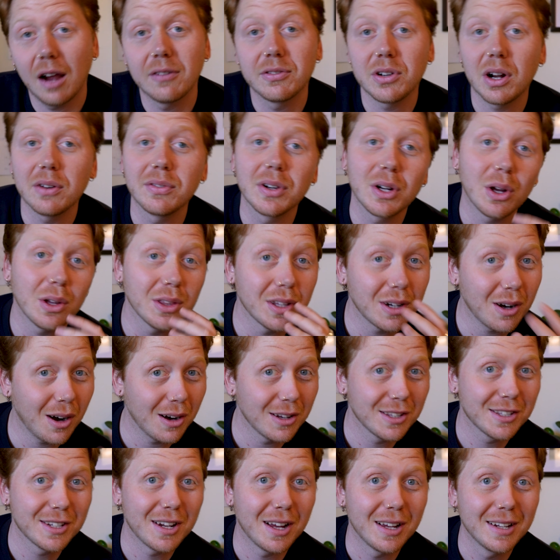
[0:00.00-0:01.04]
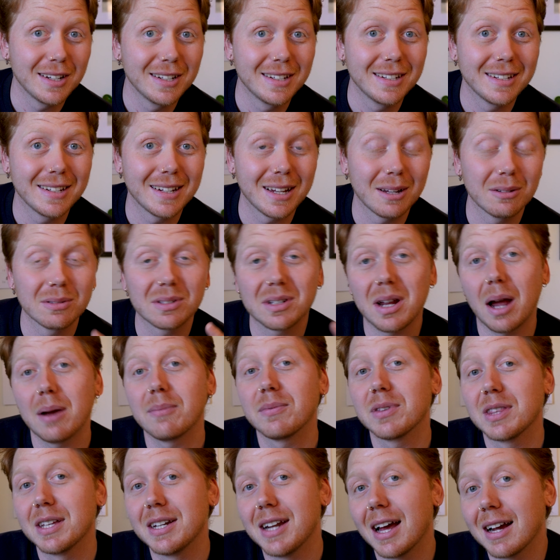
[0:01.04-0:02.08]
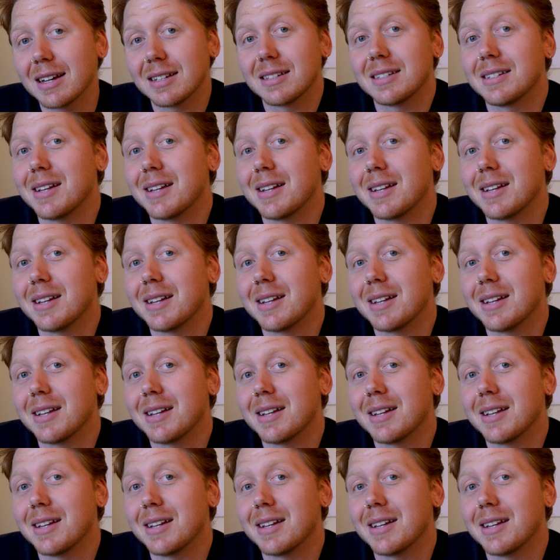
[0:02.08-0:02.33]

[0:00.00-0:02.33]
After having all the cards done, it was time for the next